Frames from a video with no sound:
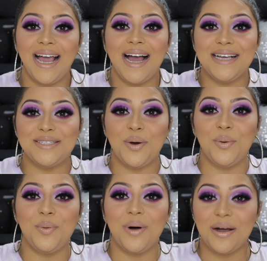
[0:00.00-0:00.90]
Hey guys,
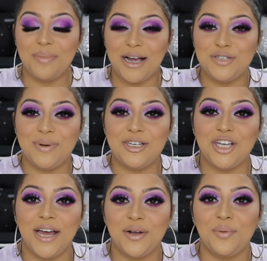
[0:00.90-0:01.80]
welcome back to my
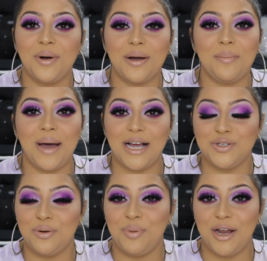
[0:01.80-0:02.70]
channel. Welcome back
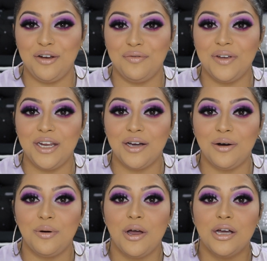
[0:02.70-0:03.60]
to a brand new
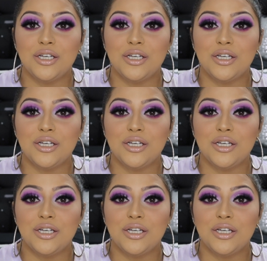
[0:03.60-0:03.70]
video.